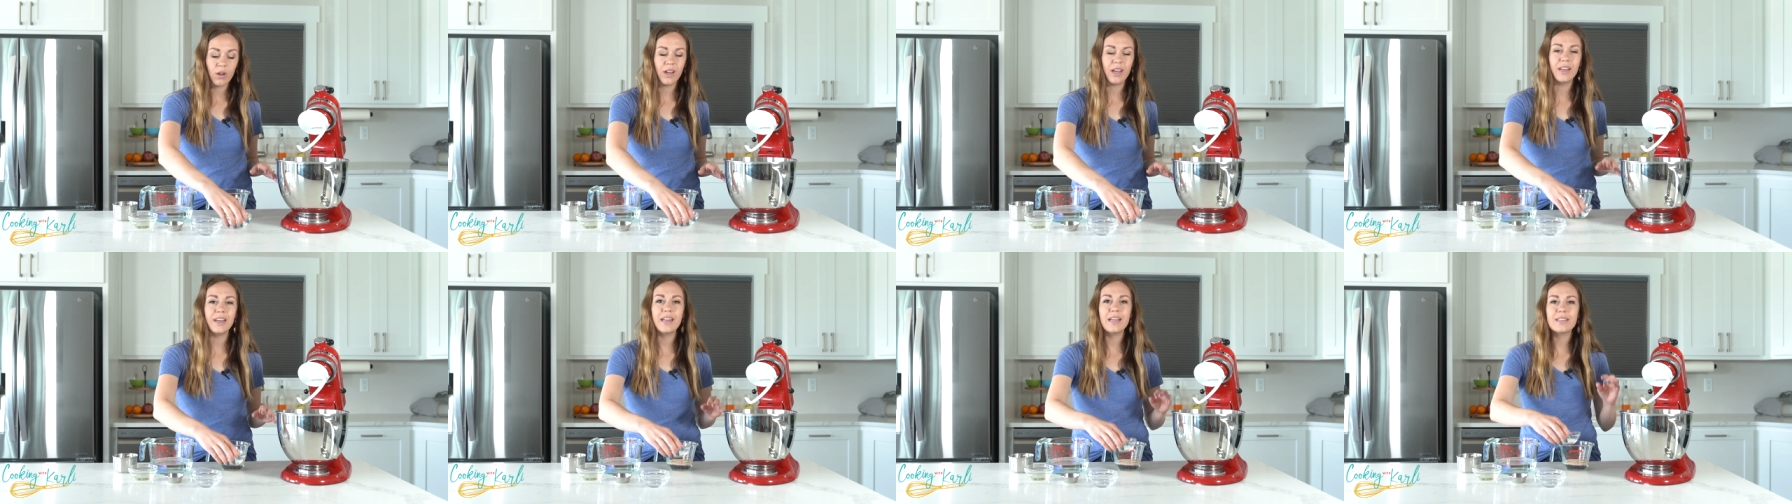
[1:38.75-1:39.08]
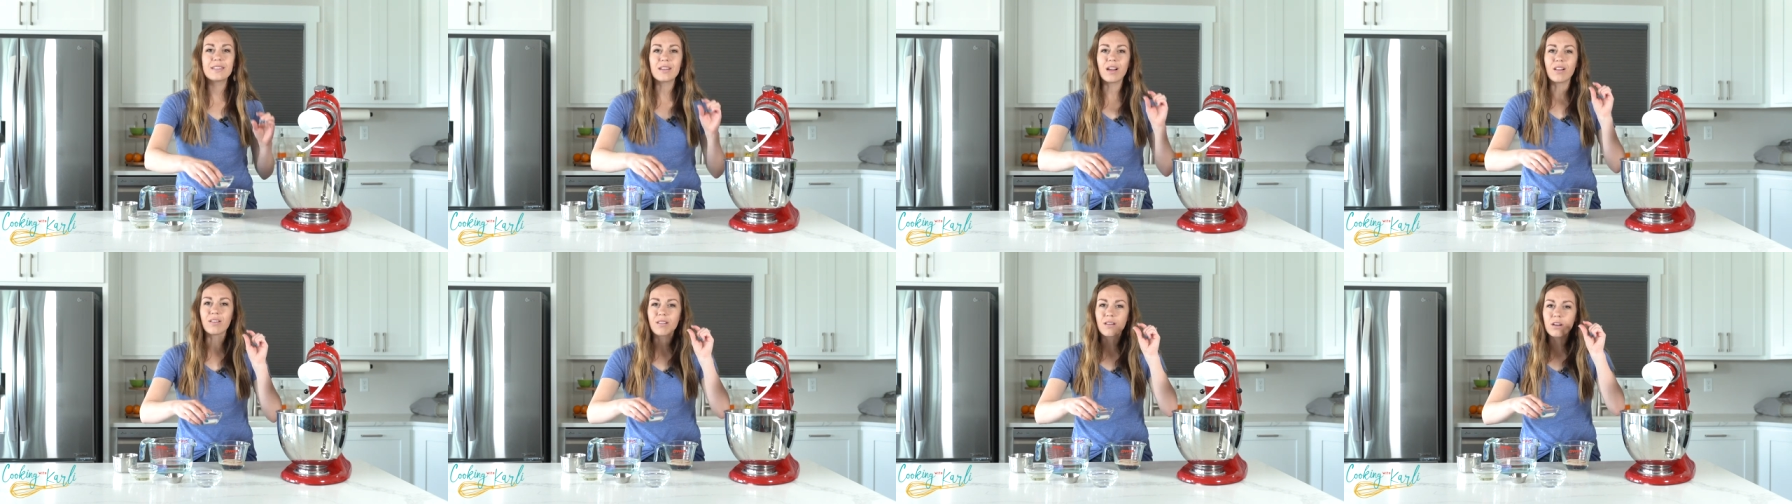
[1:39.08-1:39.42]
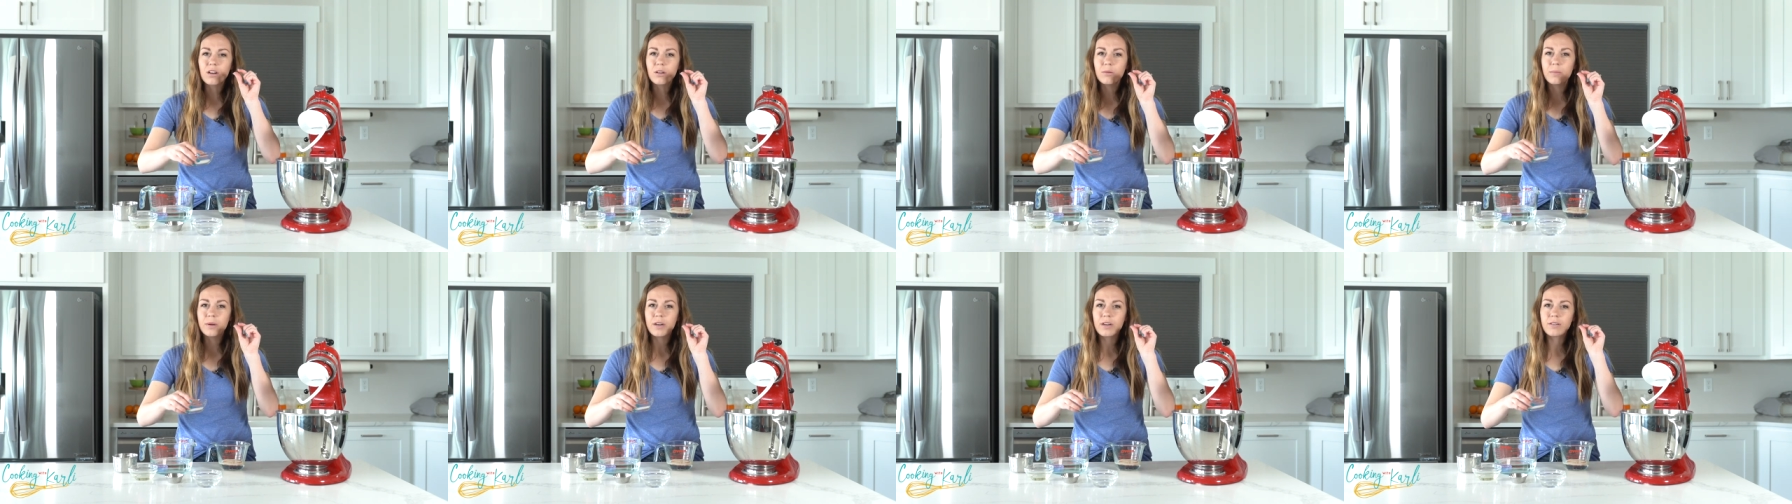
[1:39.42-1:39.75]
it needs a
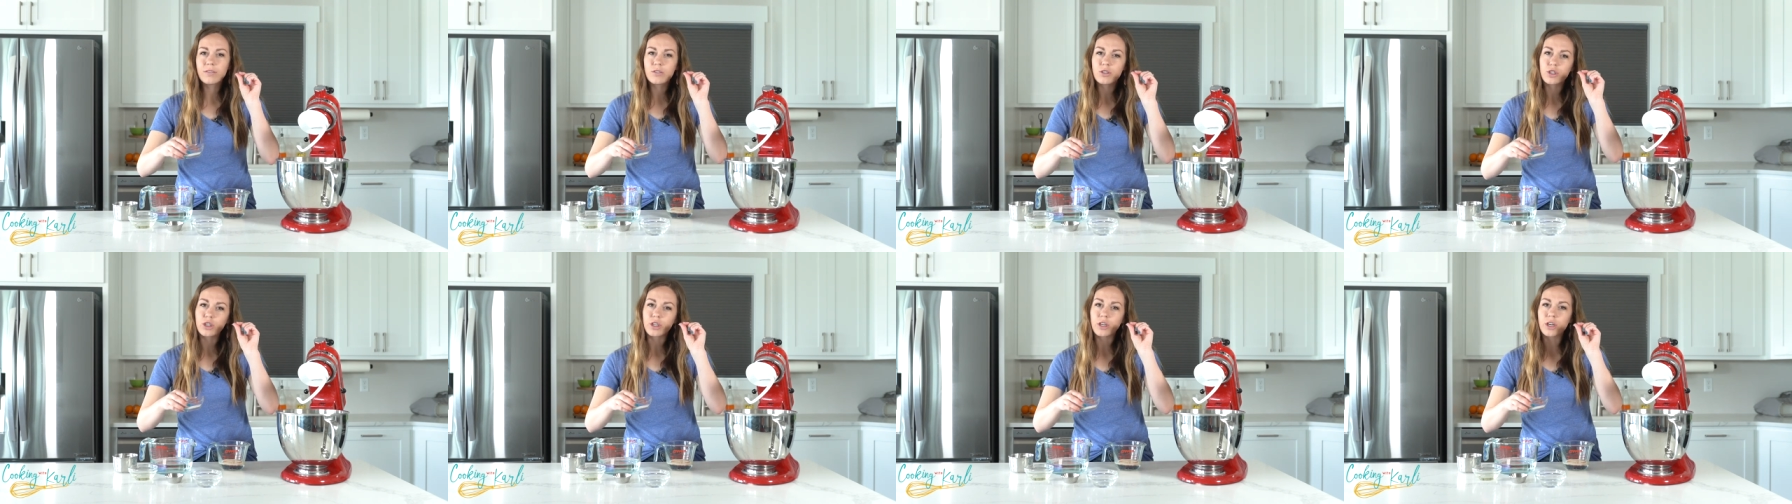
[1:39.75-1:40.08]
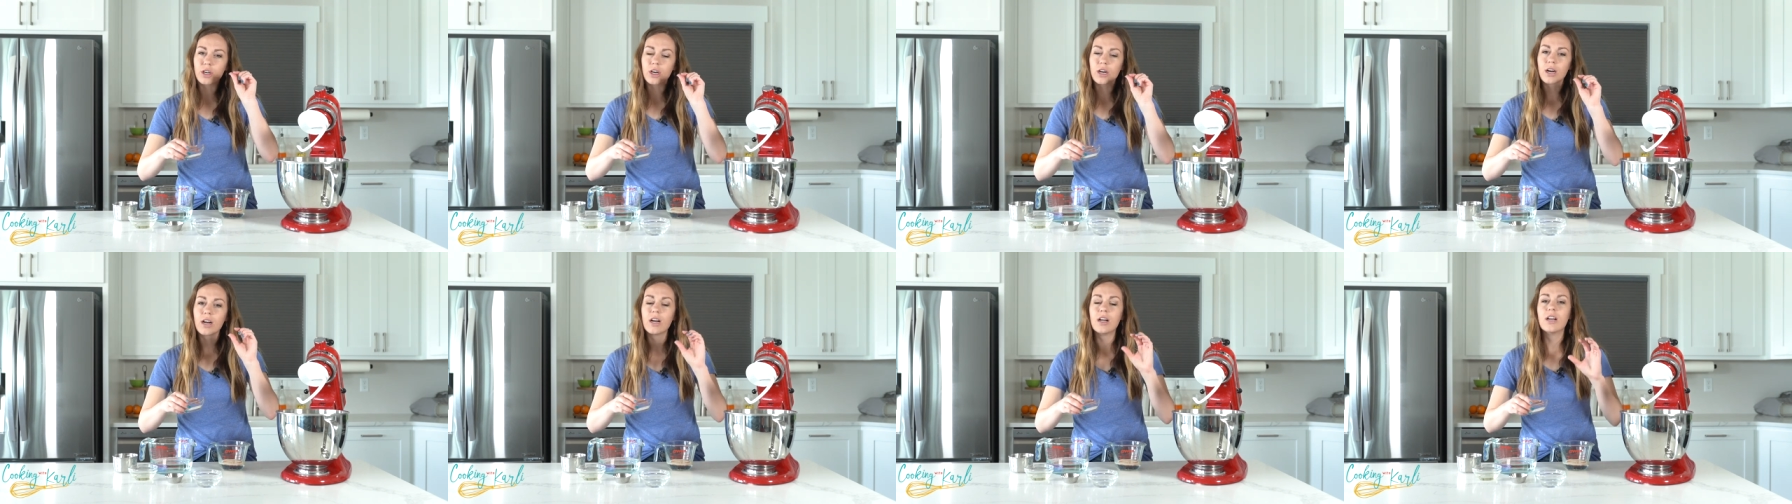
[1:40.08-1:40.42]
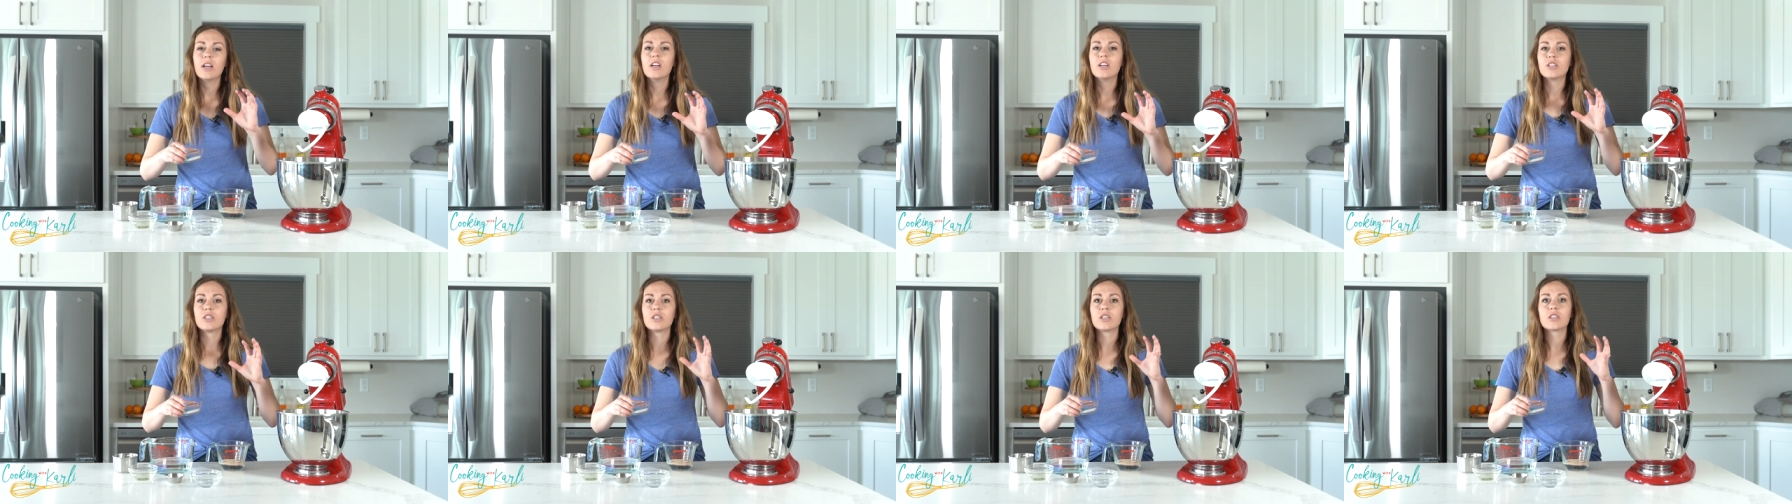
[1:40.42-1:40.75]
little bit of sugar
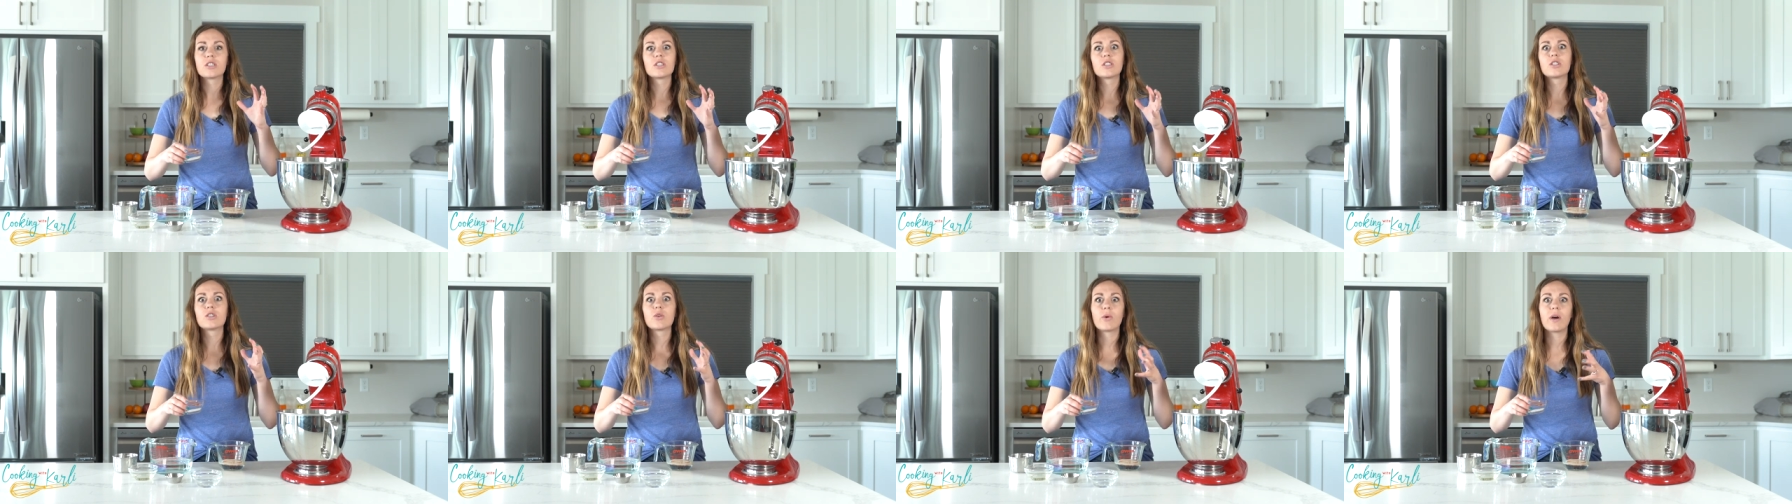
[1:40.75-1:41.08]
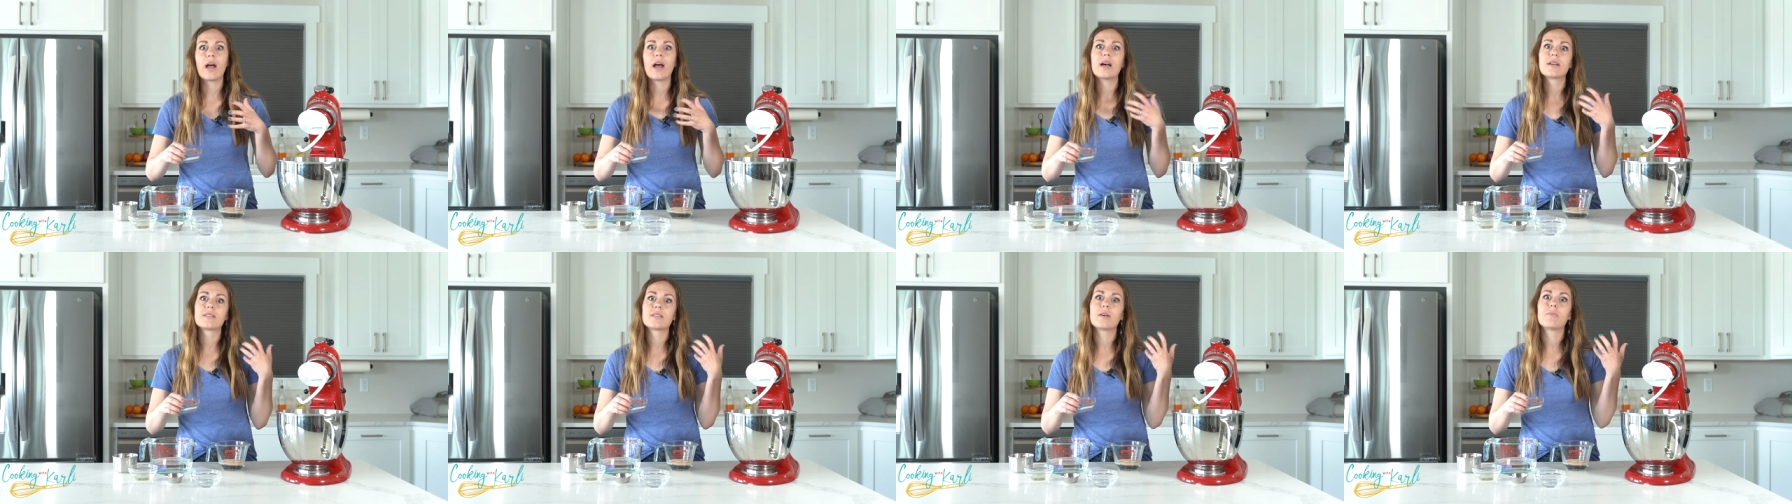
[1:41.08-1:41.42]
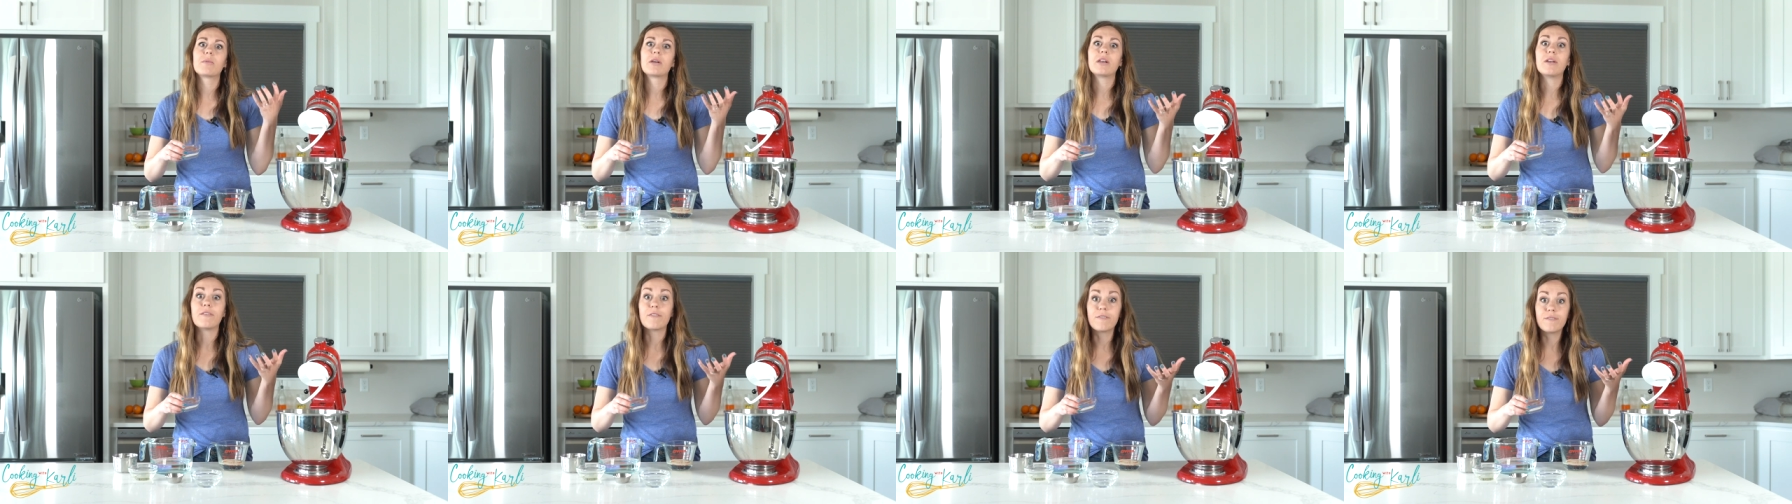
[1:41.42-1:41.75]
just so it has
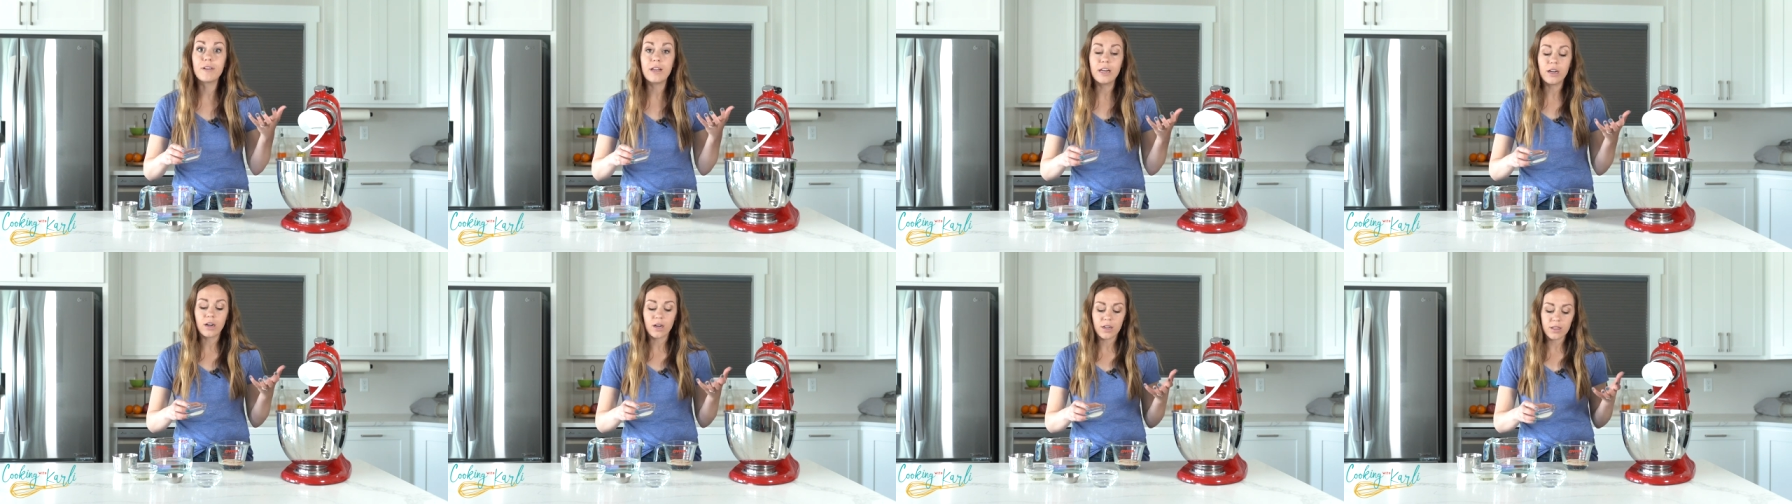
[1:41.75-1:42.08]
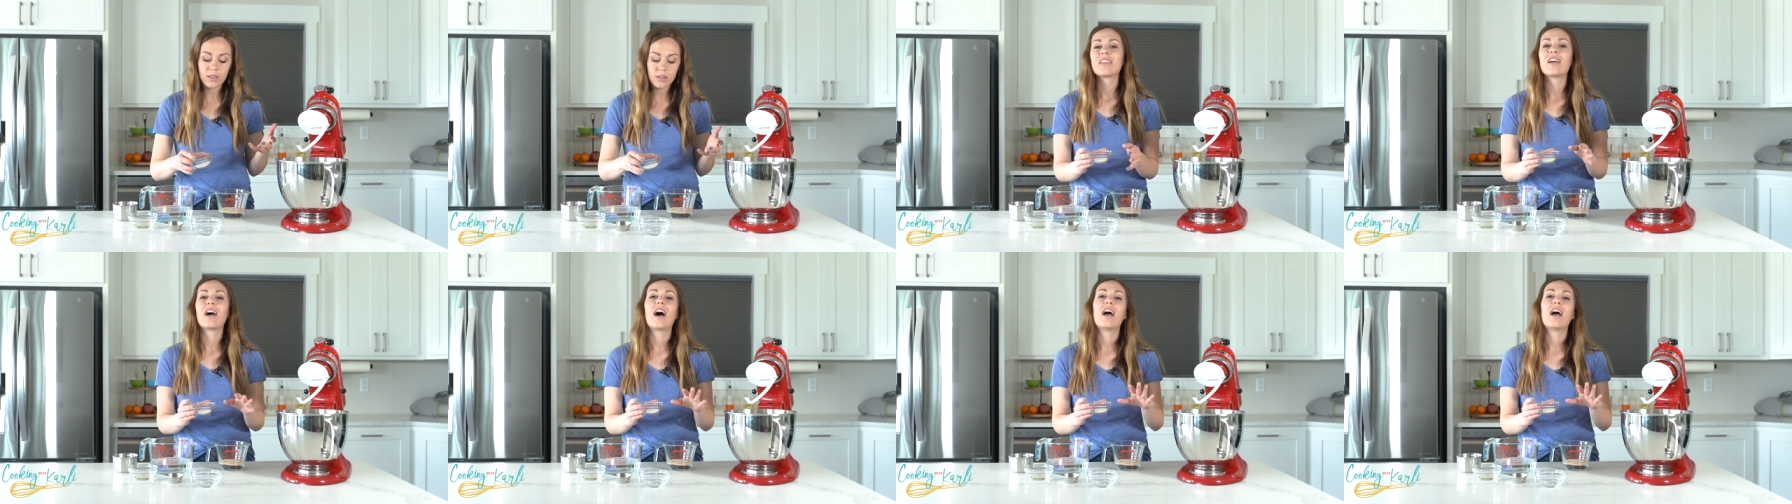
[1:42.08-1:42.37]
something to feed on.